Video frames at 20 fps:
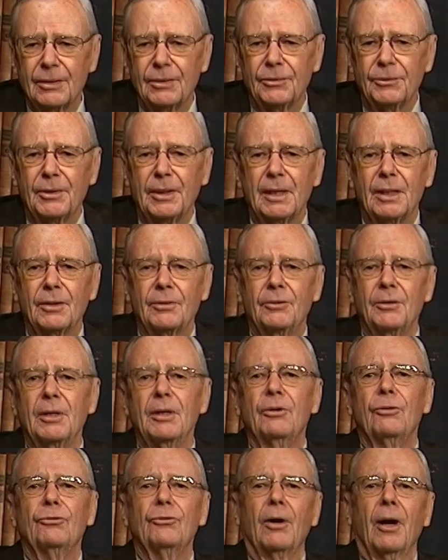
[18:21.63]
think
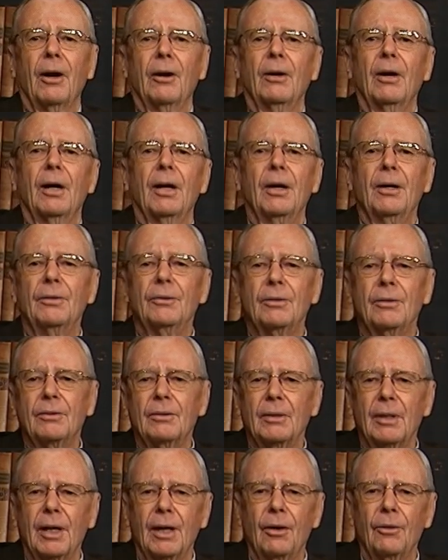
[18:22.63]
these are
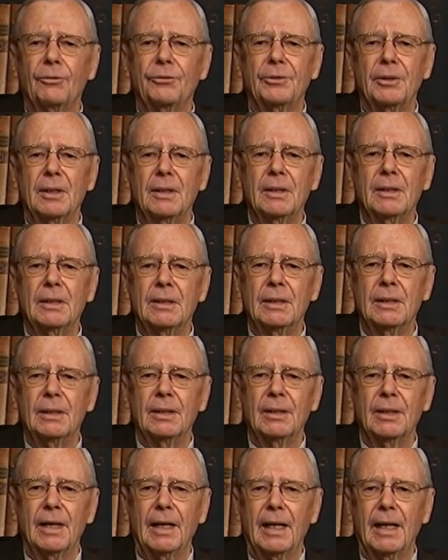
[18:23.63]
unhealthy
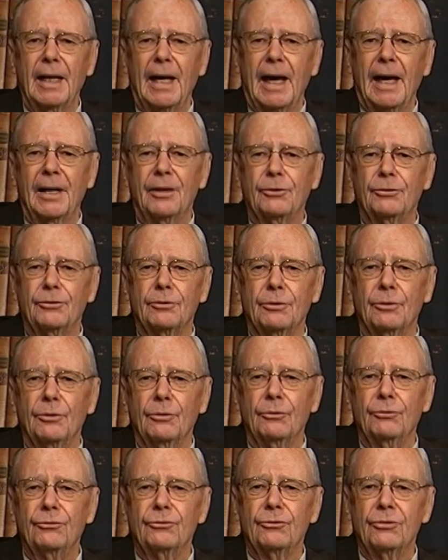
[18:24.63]

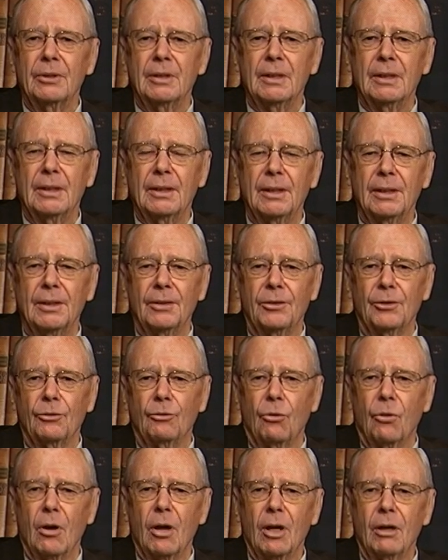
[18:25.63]
attitudes that
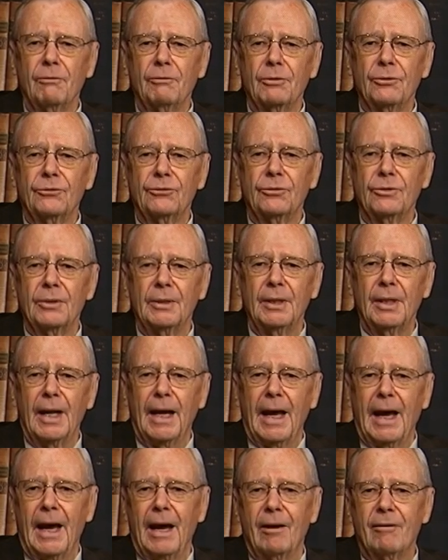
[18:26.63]
all of us
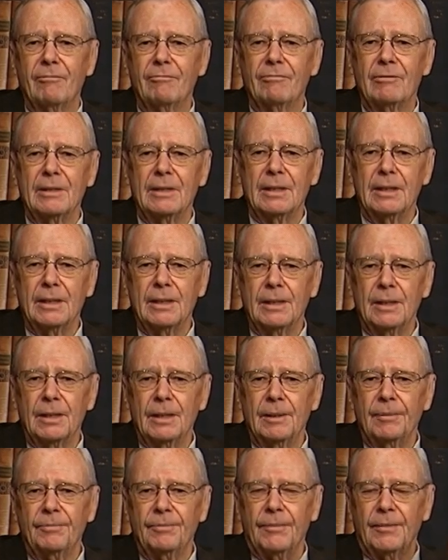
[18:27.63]
have.
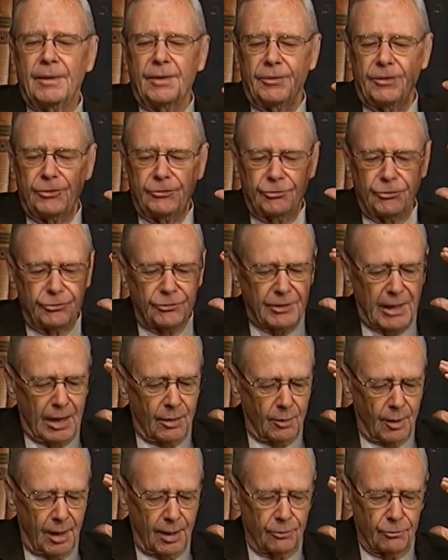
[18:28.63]
This is
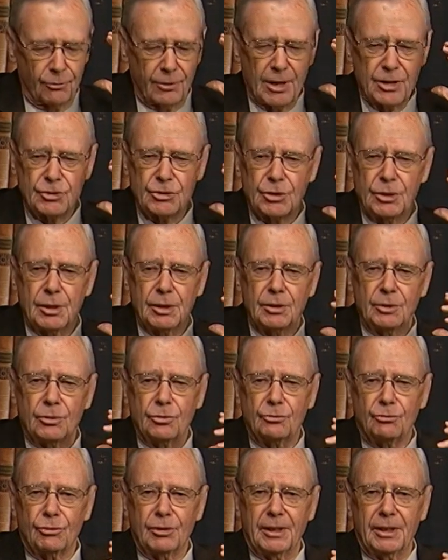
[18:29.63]
how our resident
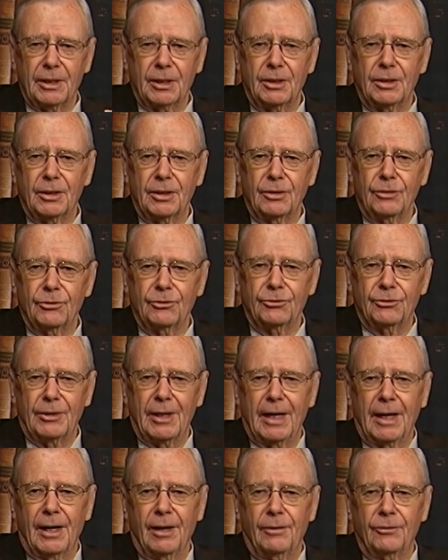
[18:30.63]
critic
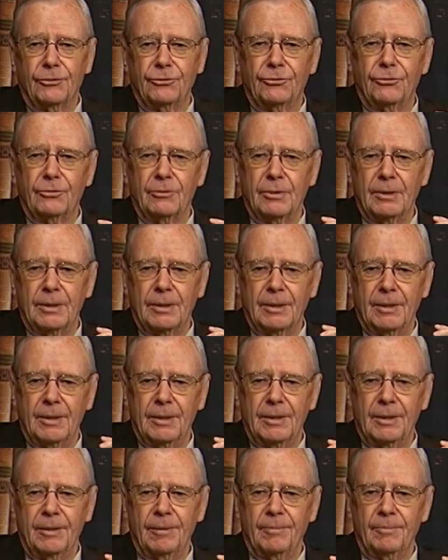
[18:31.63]
sounds.
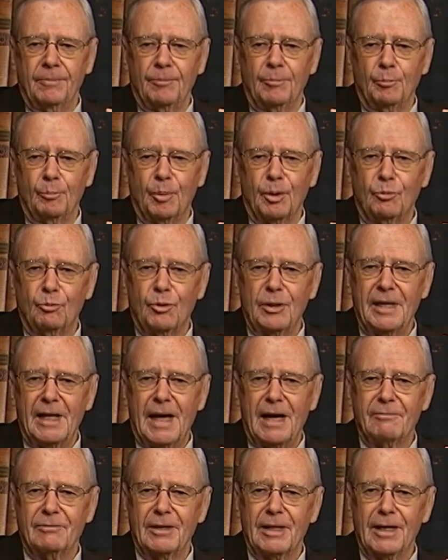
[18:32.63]
But we
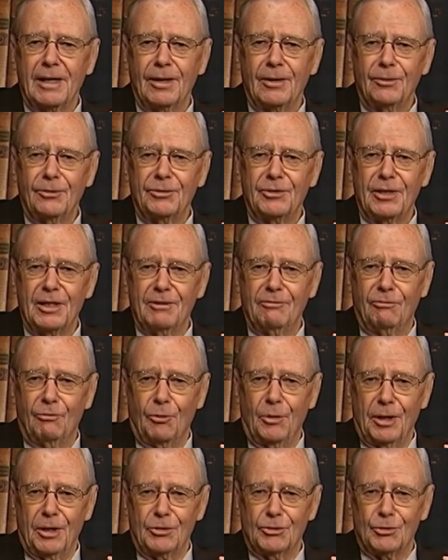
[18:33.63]
have a healthy
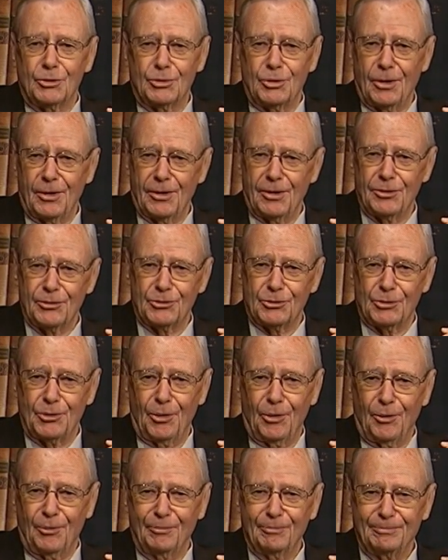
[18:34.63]
voice
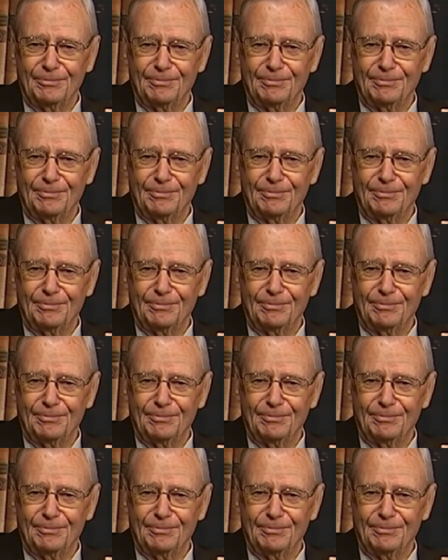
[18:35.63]
also.